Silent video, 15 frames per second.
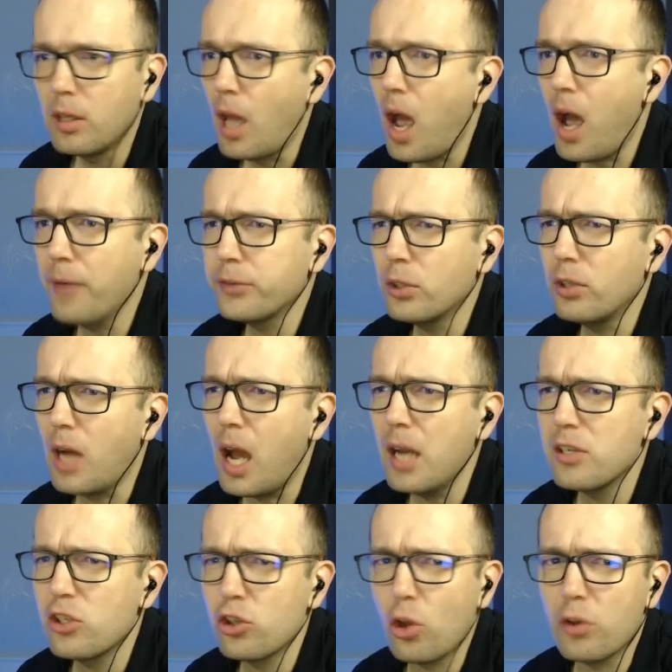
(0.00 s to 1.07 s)
after I
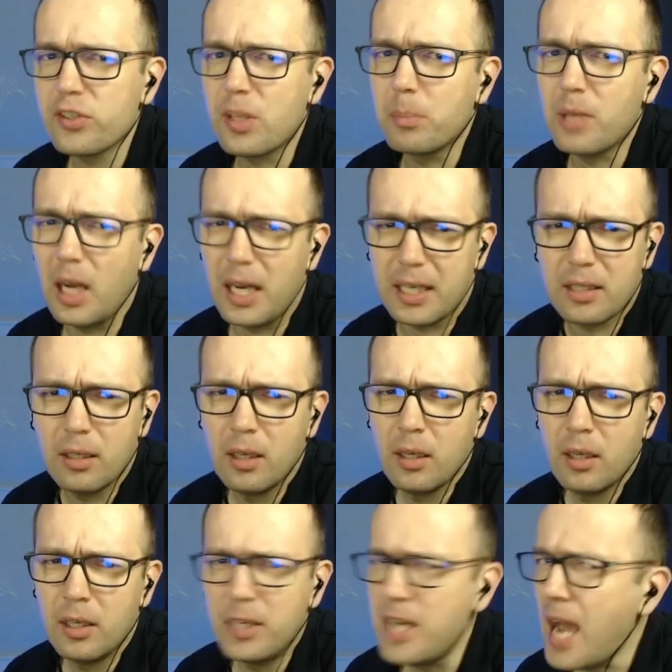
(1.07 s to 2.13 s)
saw something like
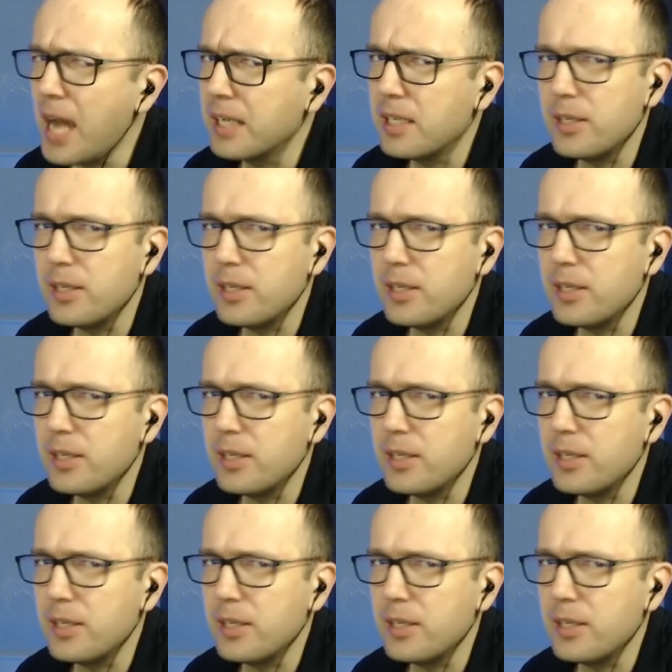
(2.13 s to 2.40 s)
knight